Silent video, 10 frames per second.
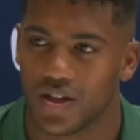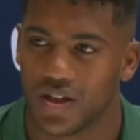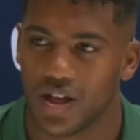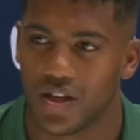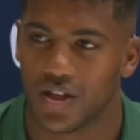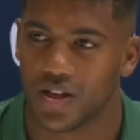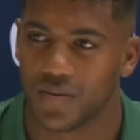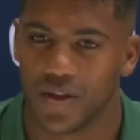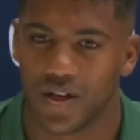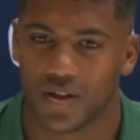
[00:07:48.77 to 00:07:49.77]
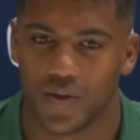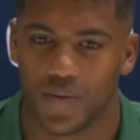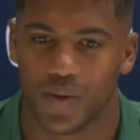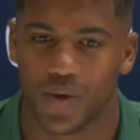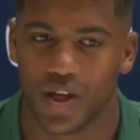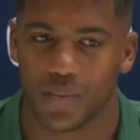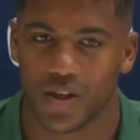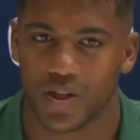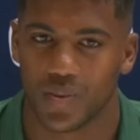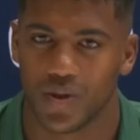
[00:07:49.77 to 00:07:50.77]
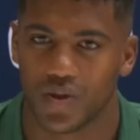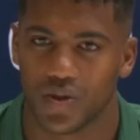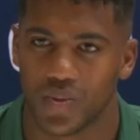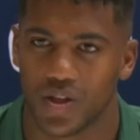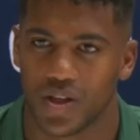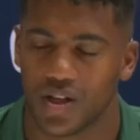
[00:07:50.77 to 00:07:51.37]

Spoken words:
And yeah, hopefully we can make it special this weekend.